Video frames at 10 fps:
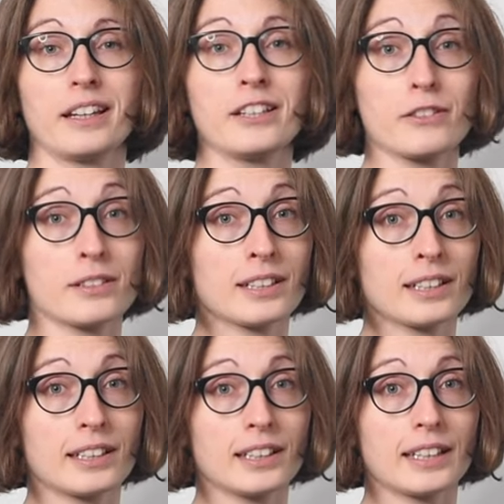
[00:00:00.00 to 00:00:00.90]

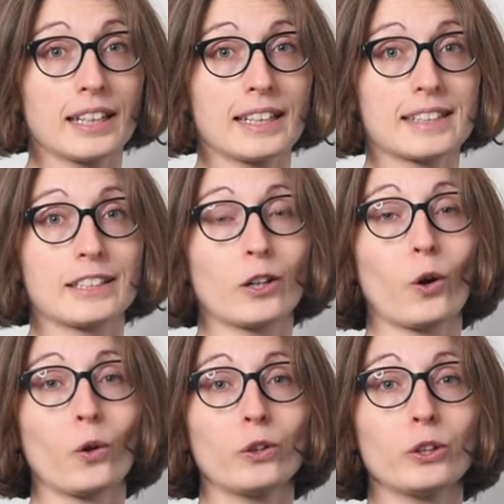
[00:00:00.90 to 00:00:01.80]
Interestingly, it's the
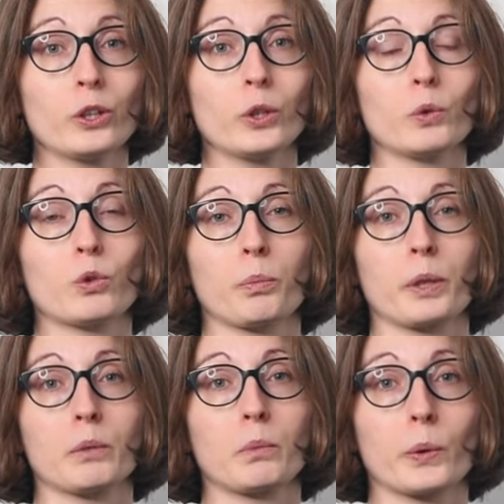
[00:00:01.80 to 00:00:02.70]
only
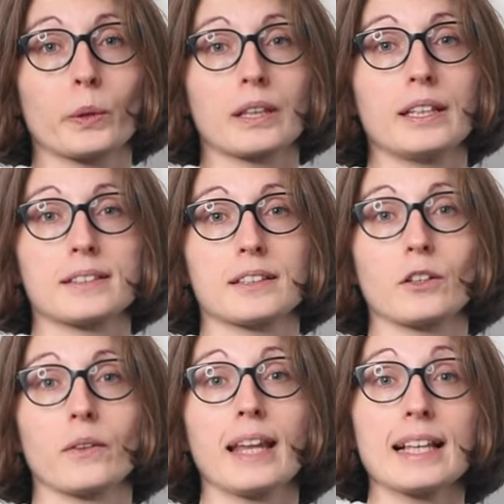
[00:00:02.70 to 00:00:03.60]
European broker listed
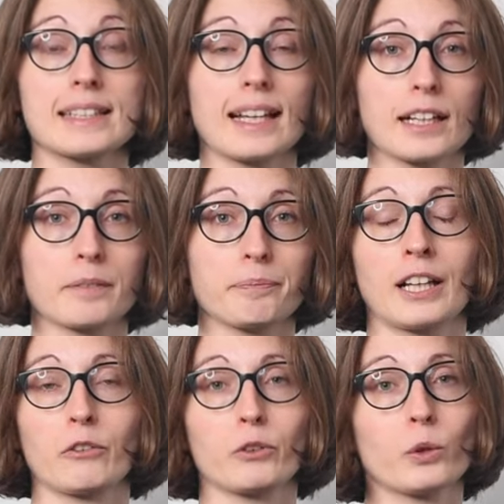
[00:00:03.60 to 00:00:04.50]
on Nasdaq.
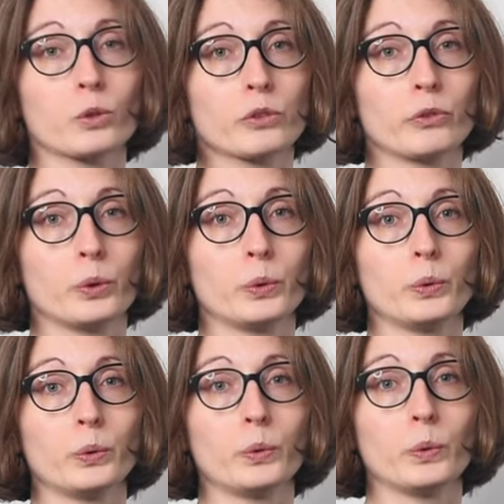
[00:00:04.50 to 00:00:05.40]
Now, for those of
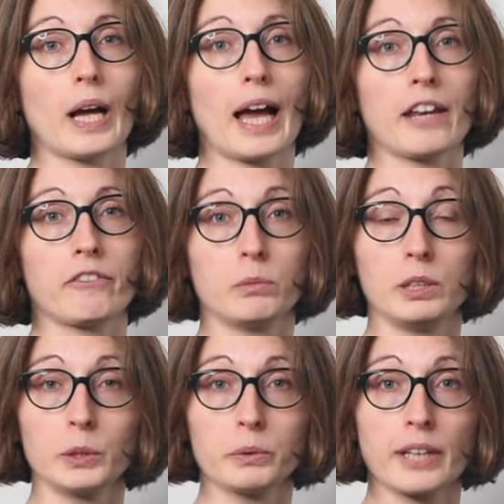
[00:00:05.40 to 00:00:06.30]
you
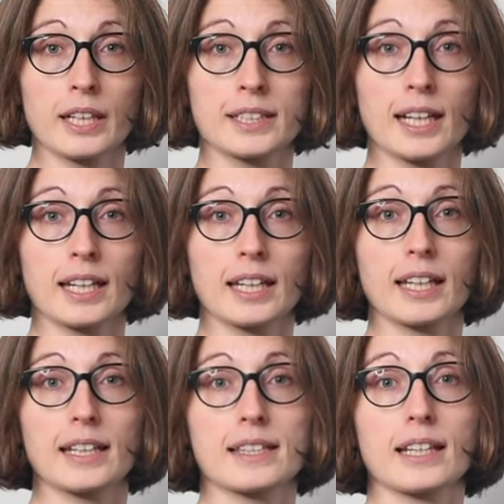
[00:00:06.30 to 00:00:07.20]
unfamiliar with Nasdaq,
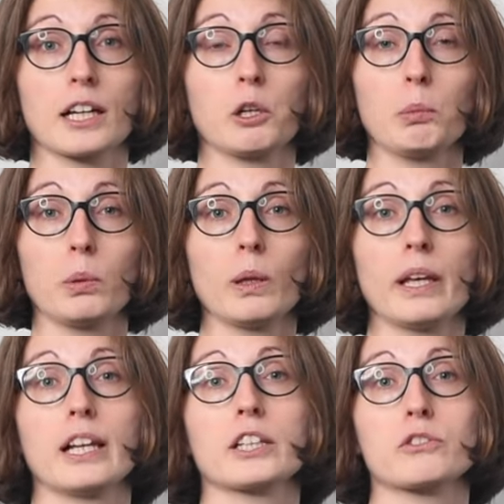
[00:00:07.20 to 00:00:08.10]
it's a global
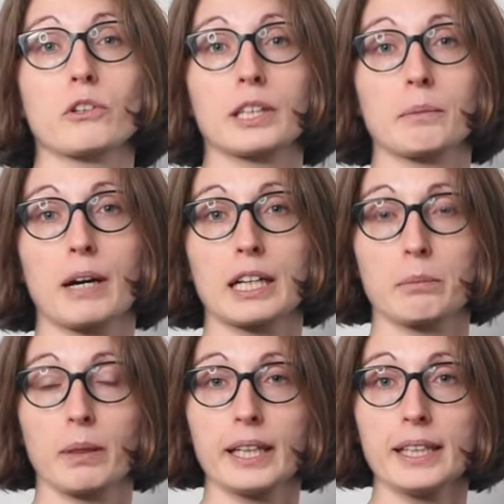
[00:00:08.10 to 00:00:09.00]
electronic
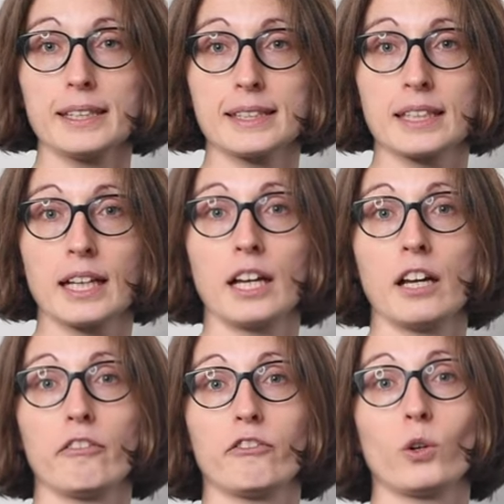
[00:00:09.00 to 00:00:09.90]
marketplace
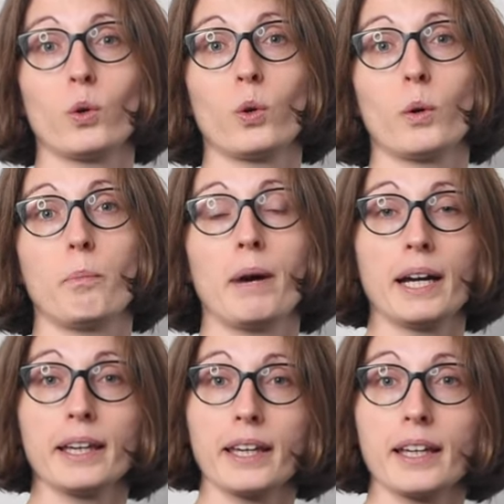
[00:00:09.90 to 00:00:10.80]
for
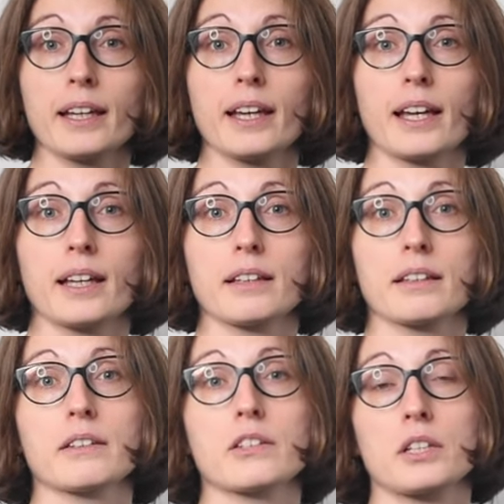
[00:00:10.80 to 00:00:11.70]
buying
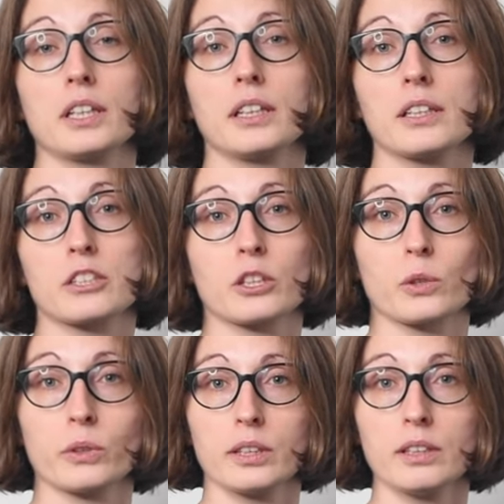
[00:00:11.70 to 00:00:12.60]
and trading
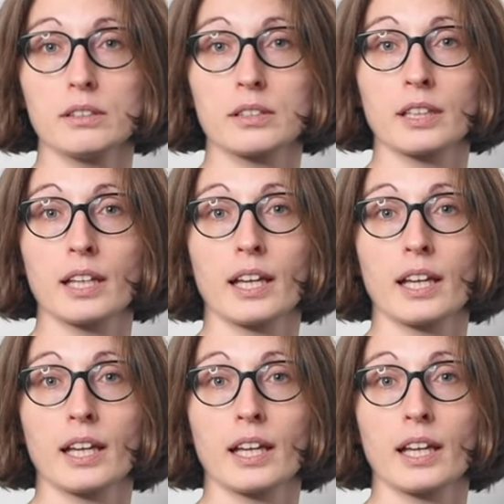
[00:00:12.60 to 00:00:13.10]
securities